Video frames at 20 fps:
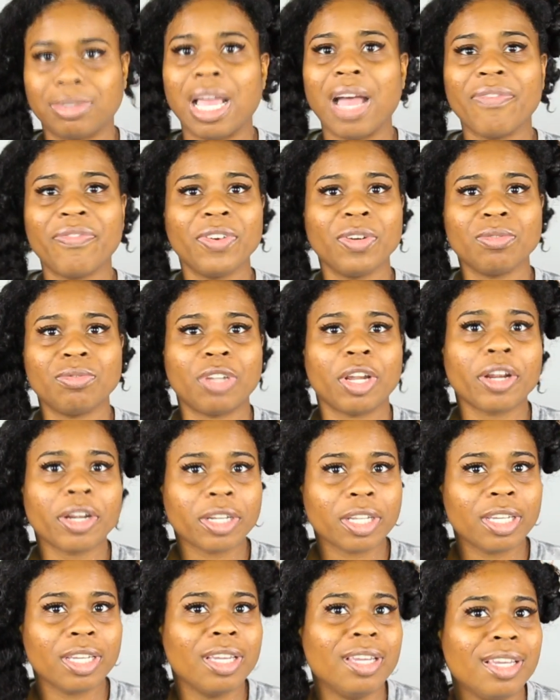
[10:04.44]
I feel
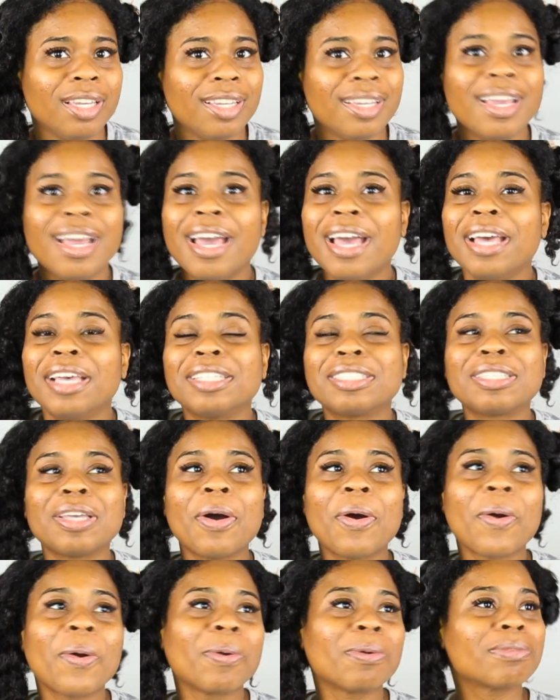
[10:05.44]
dirty.
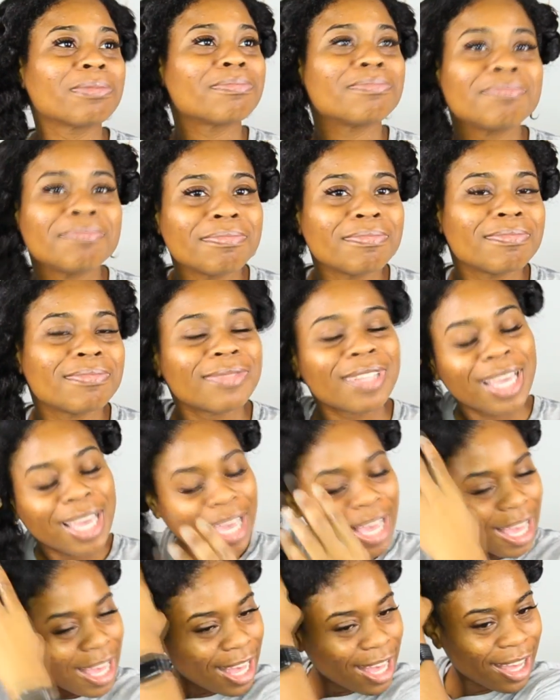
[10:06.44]
So,
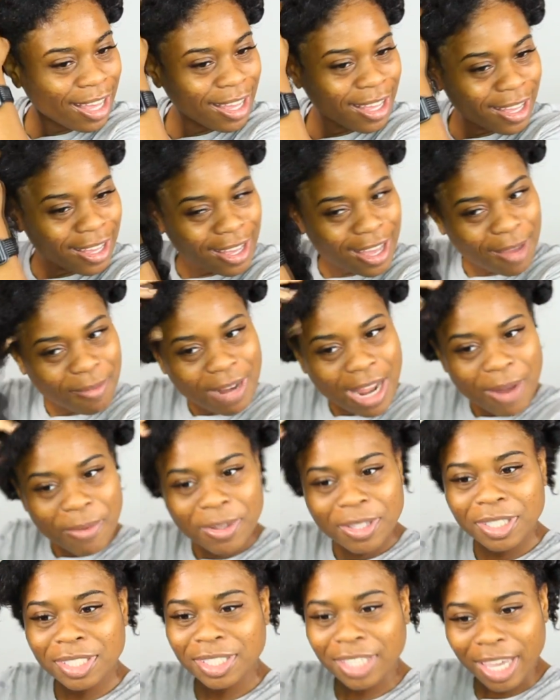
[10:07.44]
I'm not
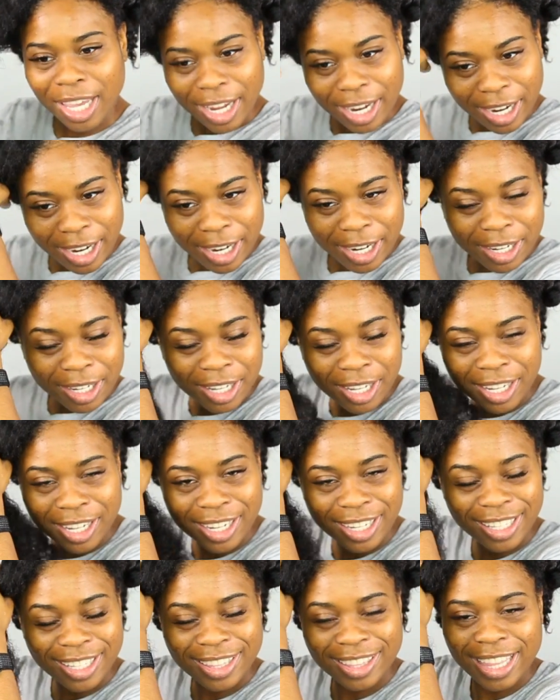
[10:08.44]
really scared
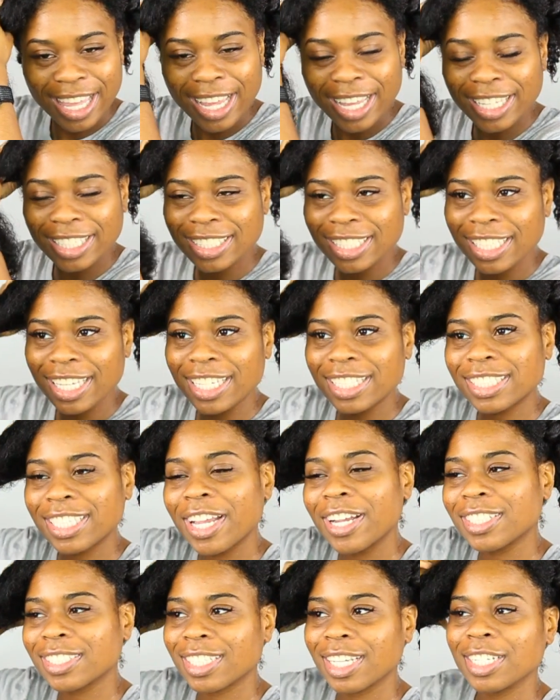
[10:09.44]
that as
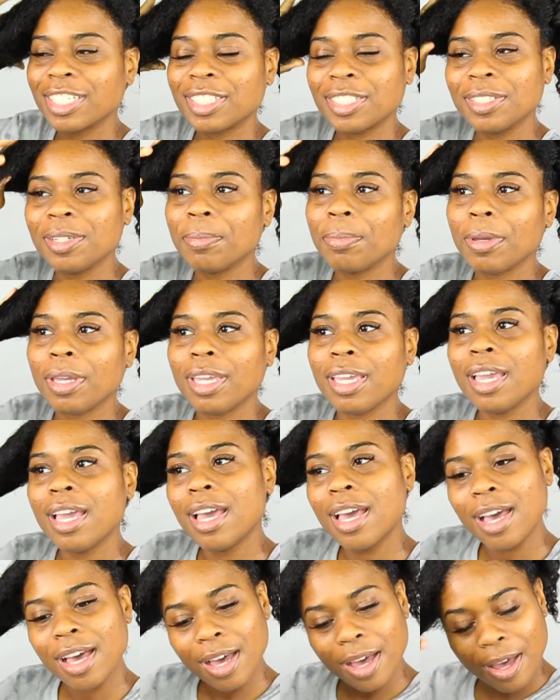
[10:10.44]
scared as I should be.
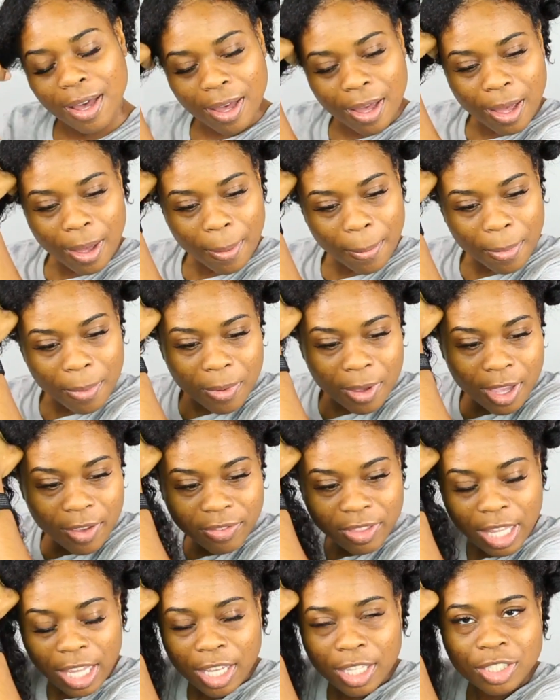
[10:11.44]

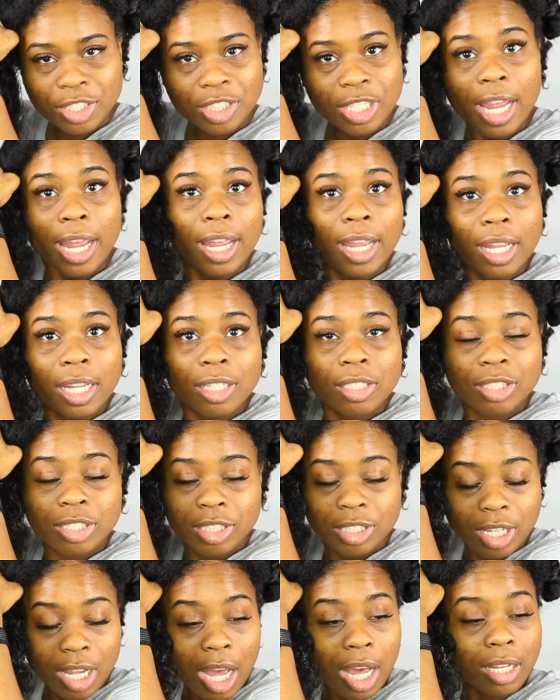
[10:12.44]
If things
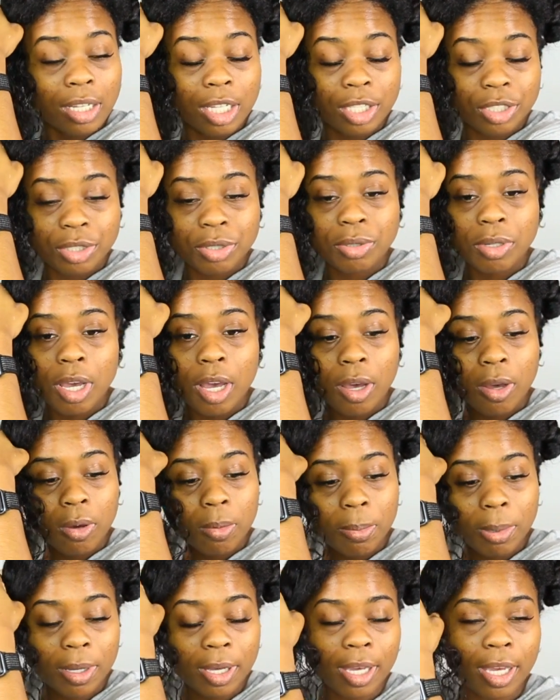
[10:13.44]
change, I'll let you know.
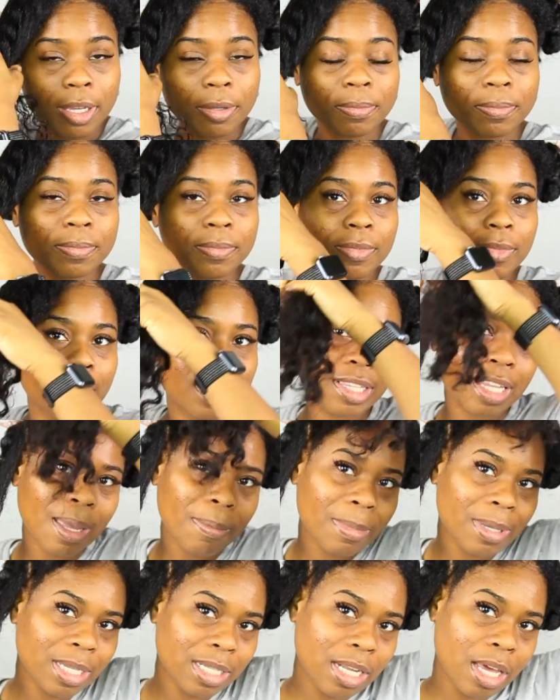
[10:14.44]
But
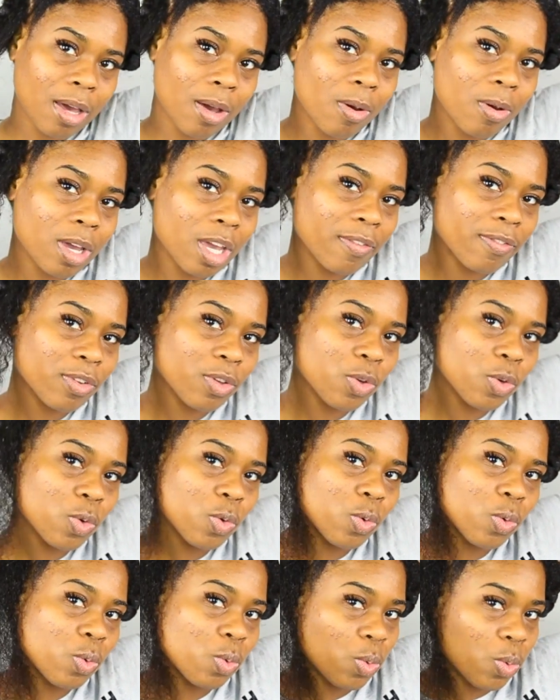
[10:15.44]
let me know if
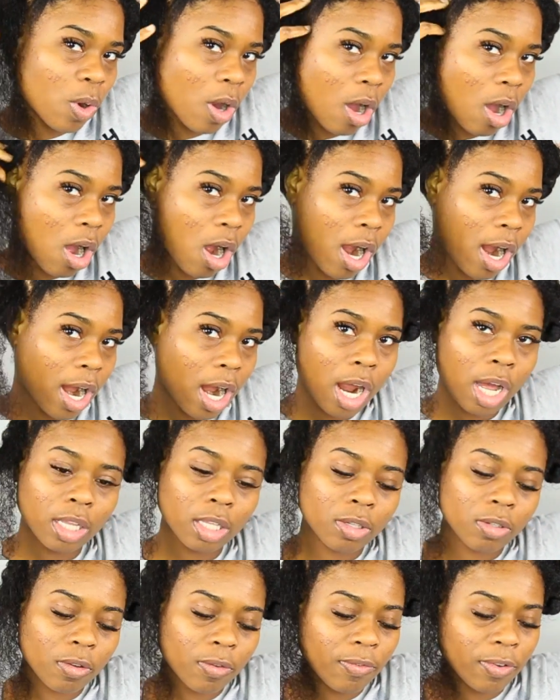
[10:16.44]
you are a
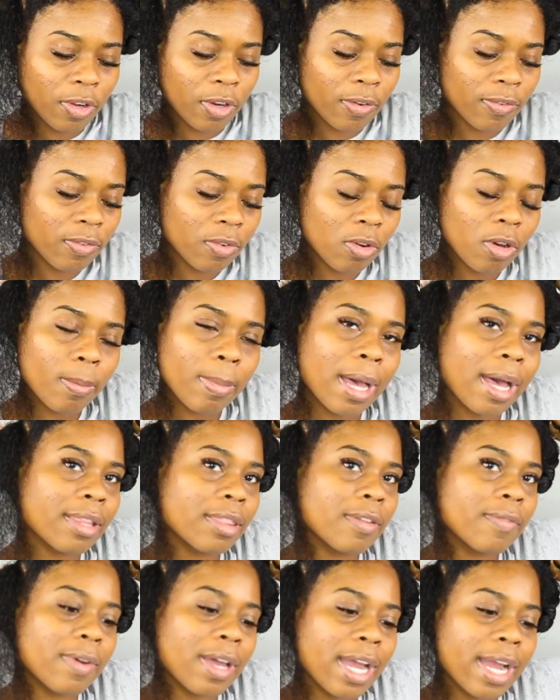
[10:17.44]
little fearful
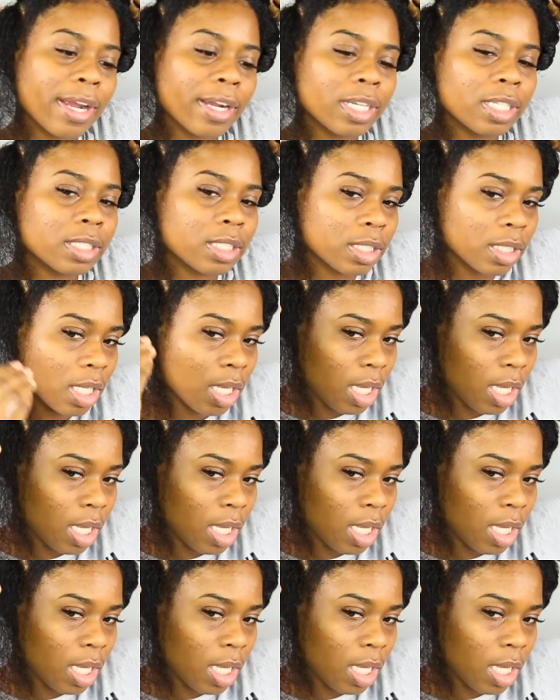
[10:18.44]
about the virus.